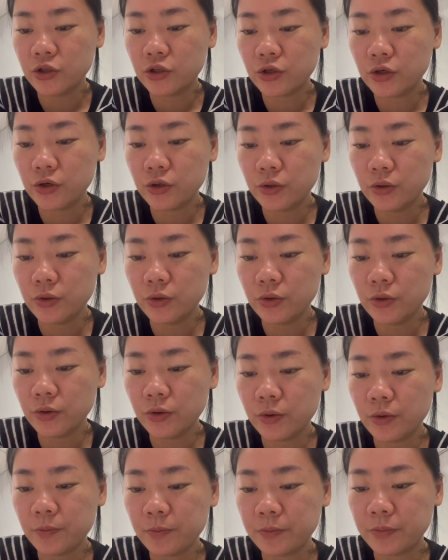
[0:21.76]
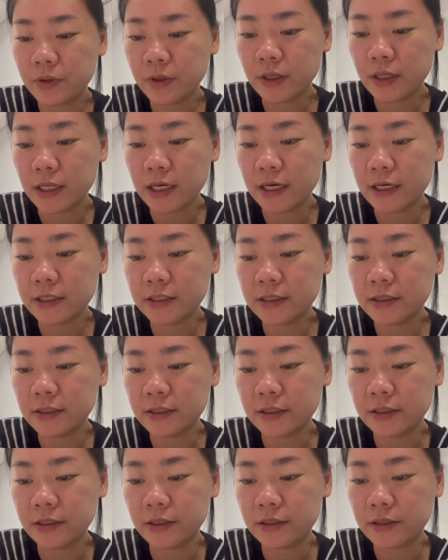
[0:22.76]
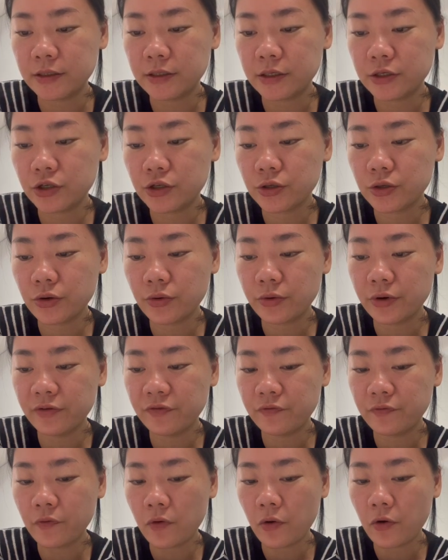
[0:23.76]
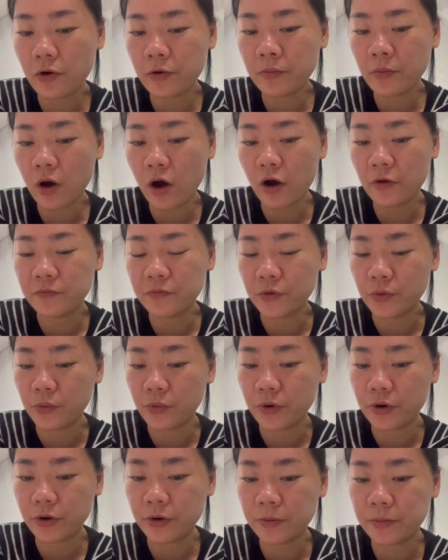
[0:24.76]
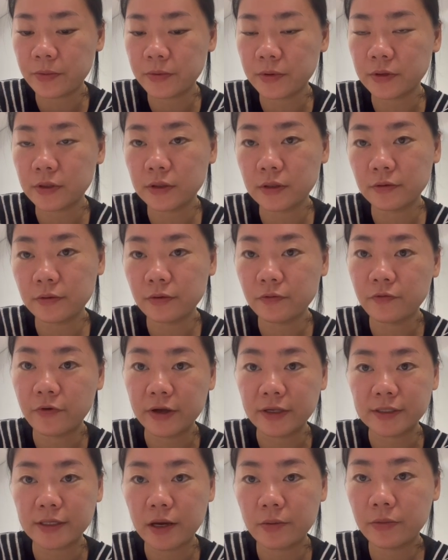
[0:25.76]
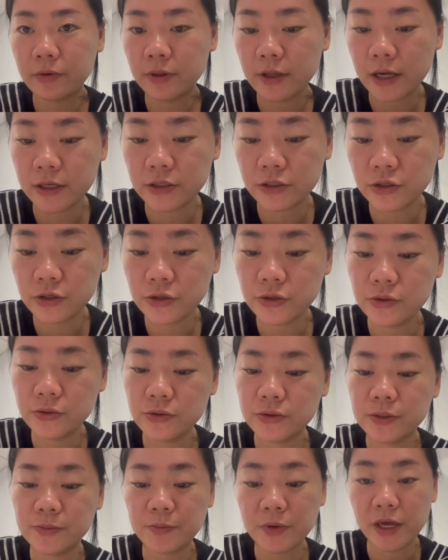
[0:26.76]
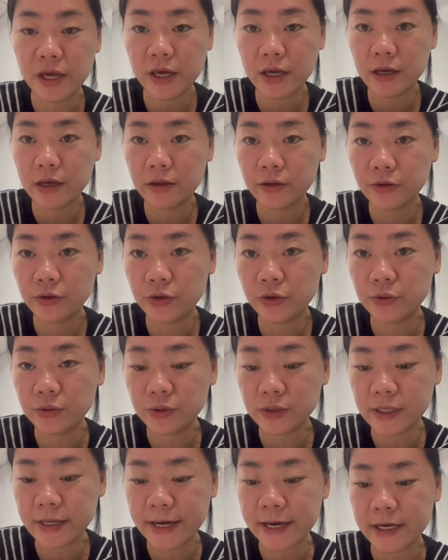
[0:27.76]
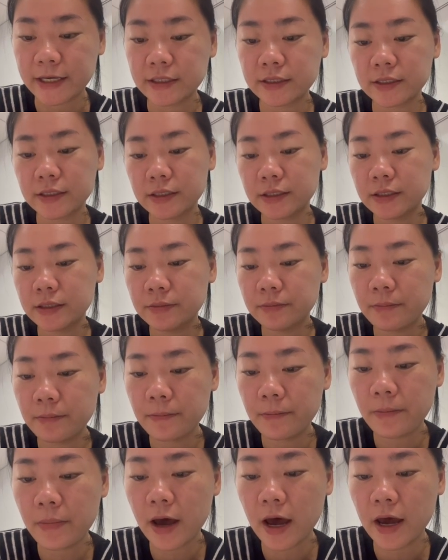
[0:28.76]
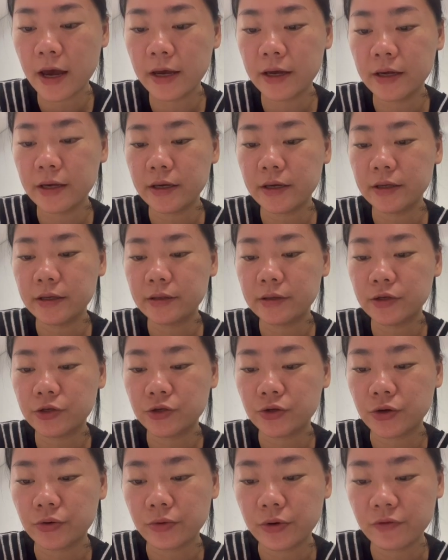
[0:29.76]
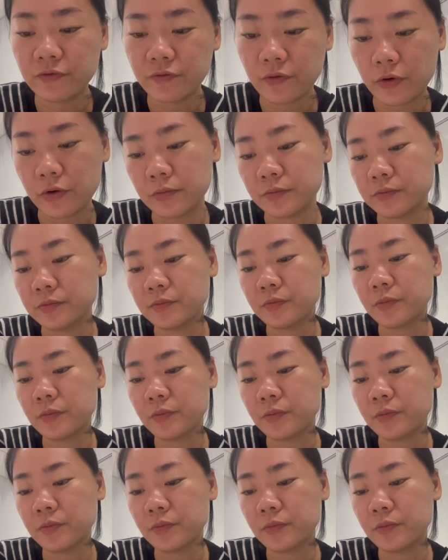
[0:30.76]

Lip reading: To plus the dictionary form of the verb. For example, like to speak, to dance, by dictionary form.